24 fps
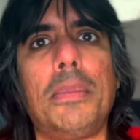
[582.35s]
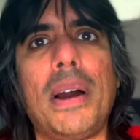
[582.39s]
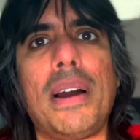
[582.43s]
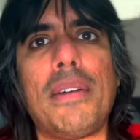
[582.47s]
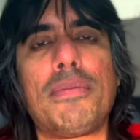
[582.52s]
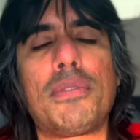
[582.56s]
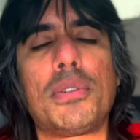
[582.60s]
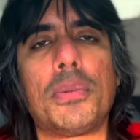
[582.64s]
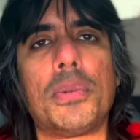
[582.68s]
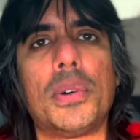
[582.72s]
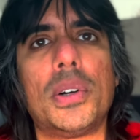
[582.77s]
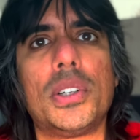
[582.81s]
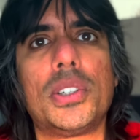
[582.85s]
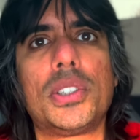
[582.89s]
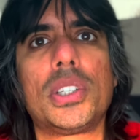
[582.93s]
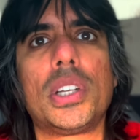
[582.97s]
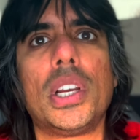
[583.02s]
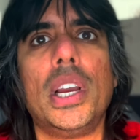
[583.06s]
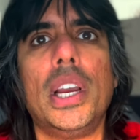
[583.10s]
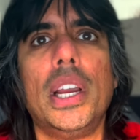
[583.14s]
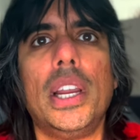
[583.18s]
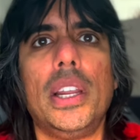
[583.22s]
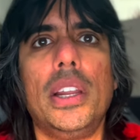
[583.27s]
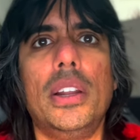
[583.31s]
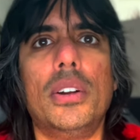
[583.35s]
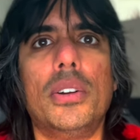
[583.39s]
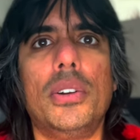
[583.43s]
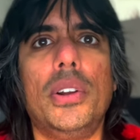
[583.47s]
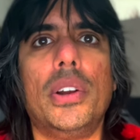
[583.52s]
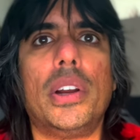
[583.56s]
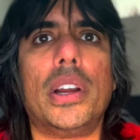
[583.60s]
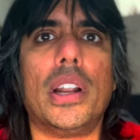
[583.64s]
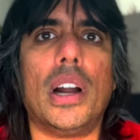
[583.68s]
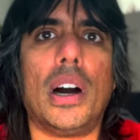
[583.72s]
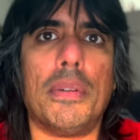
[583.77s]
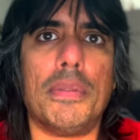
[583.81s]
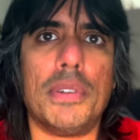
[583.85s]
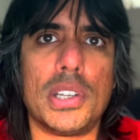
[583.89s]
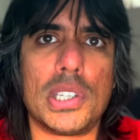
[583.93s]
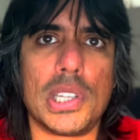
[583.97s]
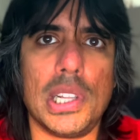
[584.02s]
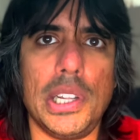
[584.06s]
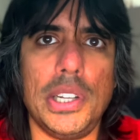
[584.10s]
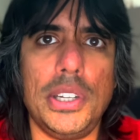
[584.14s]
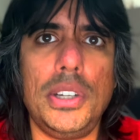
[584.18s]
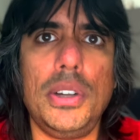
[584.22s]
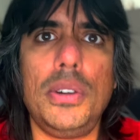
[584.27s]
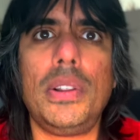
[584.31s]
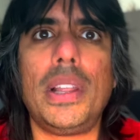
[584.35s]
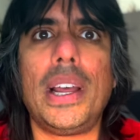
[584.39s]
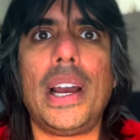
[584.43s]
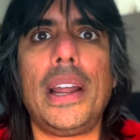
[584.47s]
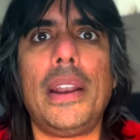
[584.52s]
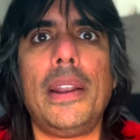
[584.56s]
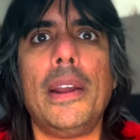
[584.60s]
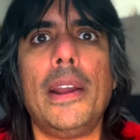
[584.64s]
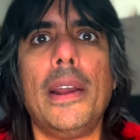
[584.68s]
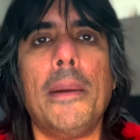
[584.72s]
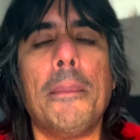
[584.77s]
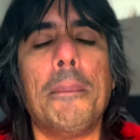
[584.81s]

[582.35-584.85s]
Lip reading: afterwards, you can obviously do that.